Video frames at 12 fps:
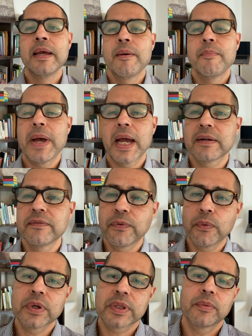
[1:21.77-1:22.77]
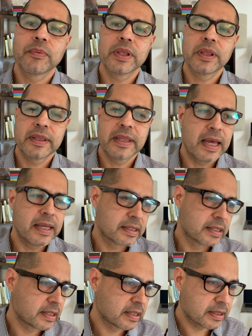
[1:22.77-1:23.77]
back and forth on whether
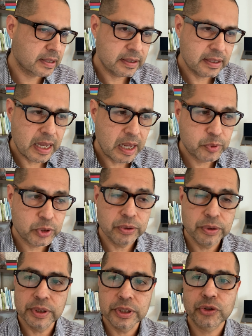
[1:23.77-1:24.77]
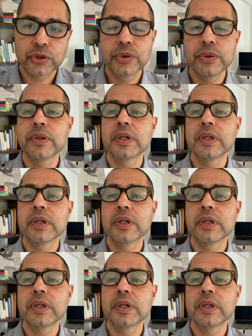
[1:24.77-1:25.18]
that's absolutely true or